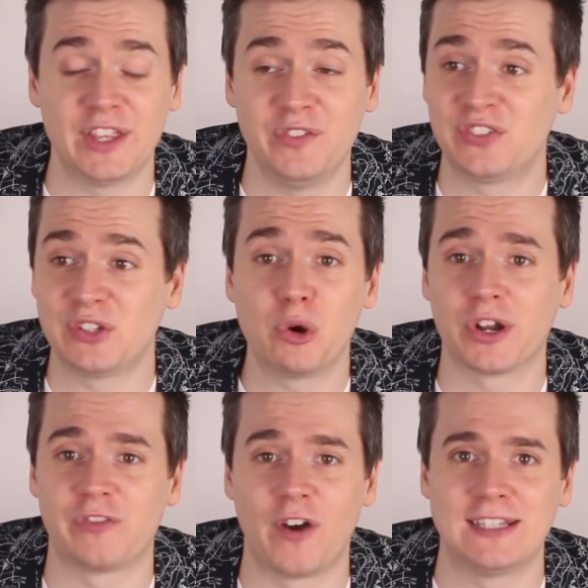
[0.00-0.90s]
that you've still got
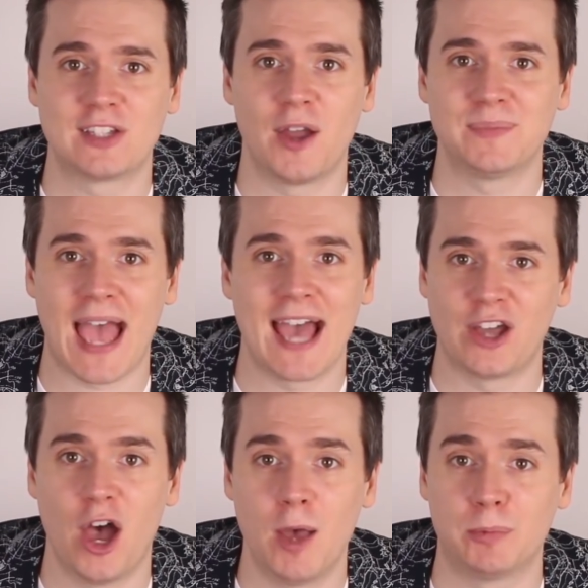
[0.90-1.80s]
to find time to add
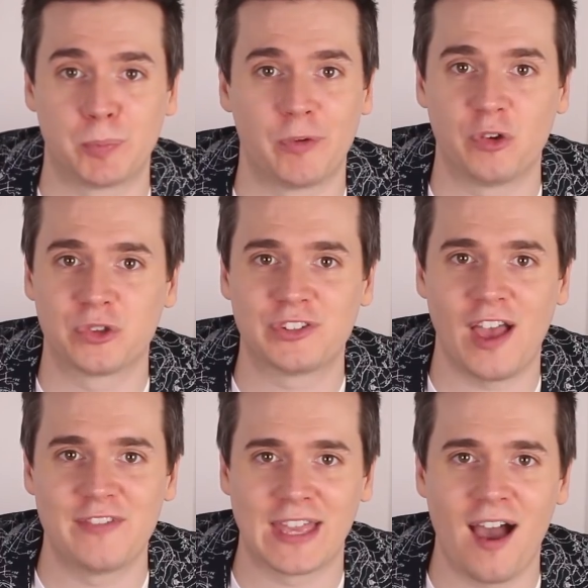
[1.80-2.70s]
herbs before
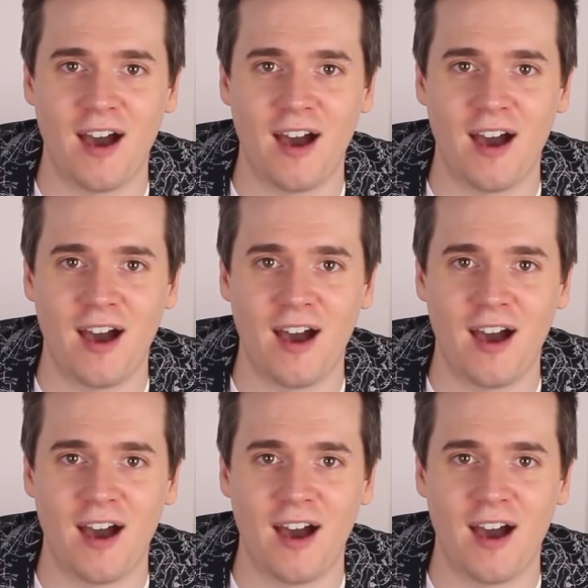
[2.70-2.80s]
serving it